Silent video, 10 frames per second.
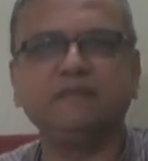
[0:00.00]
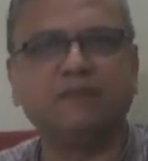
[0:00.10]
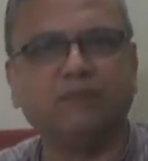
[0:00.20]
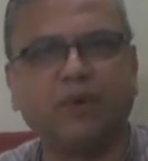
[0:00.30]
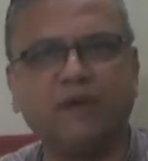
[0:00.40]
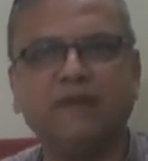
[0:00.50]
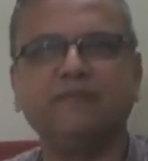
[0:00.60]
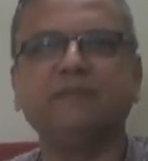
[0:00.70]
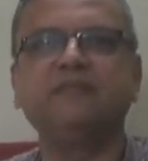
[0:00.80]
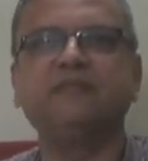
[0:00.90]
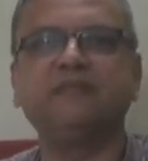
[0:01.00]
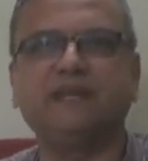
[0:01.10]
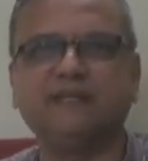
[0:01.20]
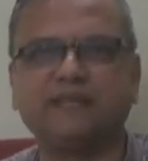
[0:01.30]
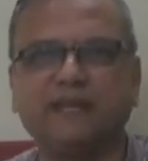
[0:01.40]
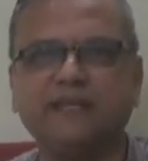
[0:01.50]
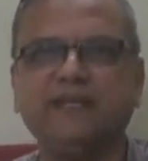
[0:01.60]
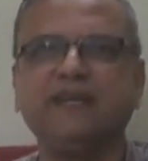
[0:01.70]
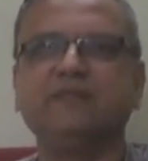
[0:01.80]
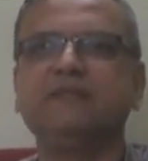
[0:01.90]
a moral dimension, an aesthetic
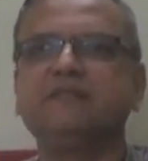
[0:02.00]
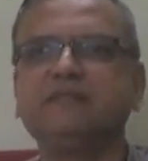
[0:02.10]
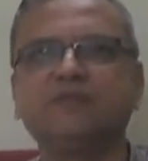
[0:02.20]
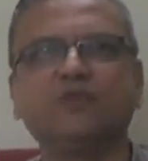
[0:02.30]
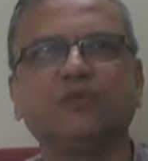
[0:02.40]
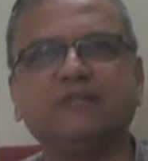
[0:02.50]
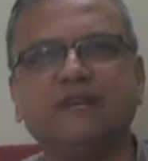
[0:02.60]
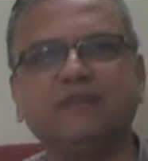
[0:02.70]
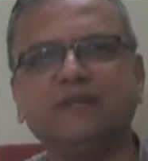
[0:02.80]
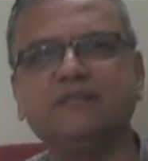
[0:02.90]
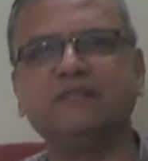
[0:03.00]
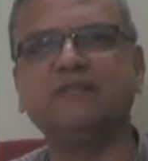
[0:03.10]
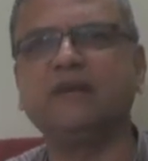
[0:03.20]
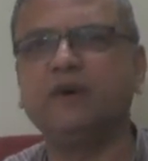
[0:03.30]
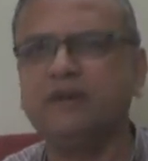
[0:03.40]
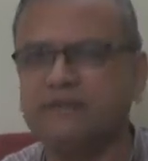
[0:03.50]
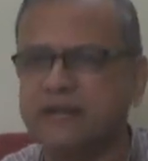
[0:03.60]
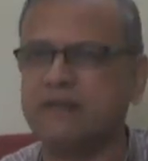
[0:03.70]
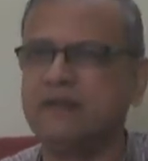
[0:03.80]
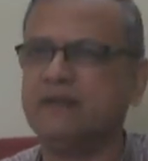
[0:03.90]
dimension, a social dimension, and all of that.